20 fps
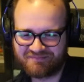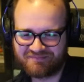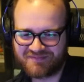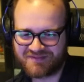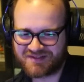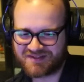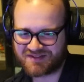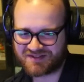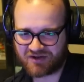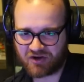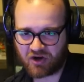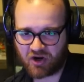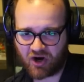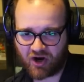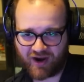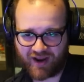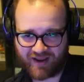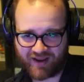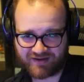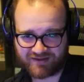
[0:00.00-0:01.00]

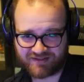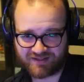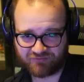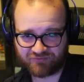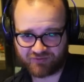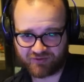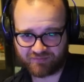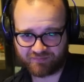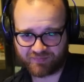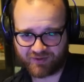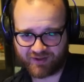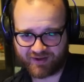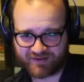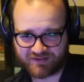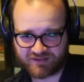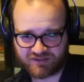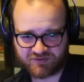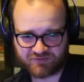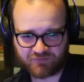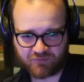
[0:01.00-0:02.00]
Scar had different
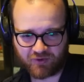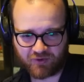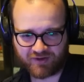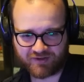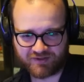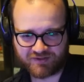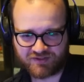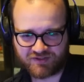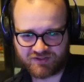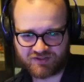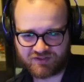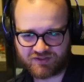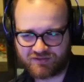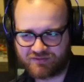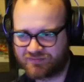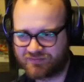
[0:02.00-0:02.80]
plans for us.